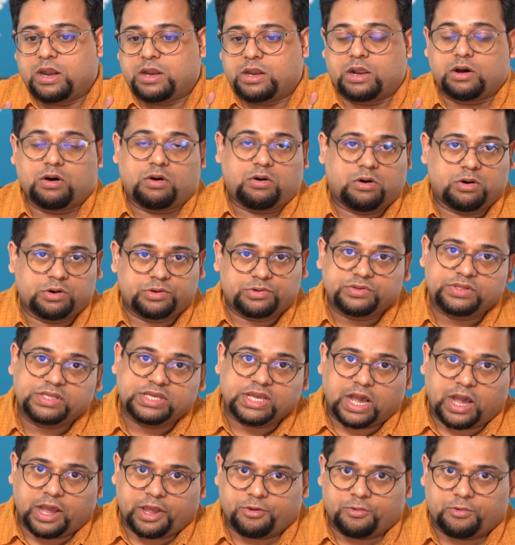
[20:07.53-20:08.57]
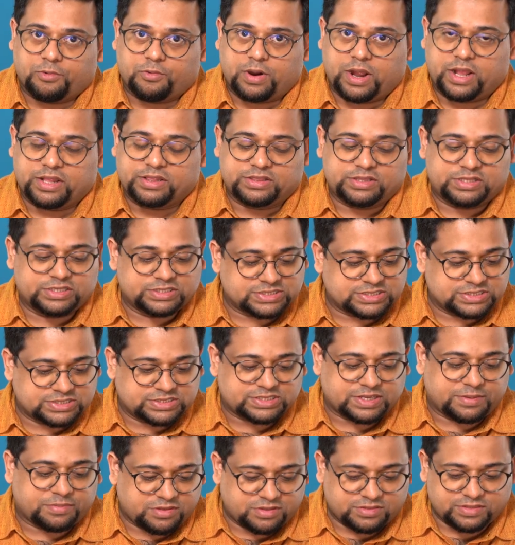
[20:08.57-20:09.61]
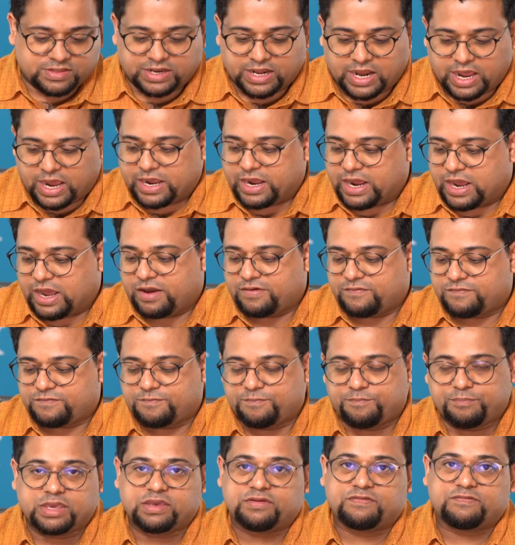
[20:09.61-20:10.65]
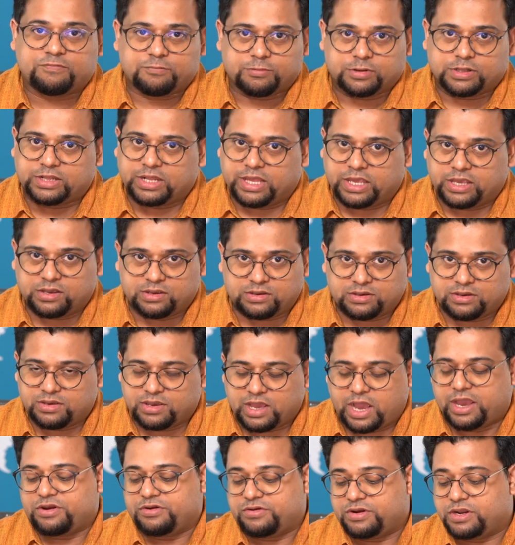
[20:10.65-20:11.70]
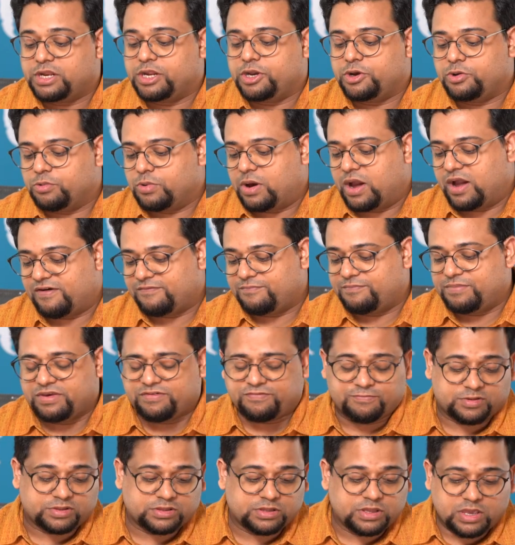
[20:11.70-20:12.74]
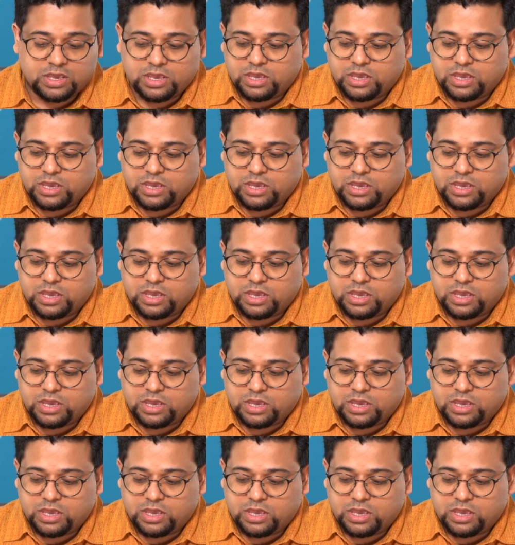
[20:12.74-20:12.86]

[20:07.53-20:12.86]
Now onto the I O, and this is something that I have beef with, like I really do have beef with.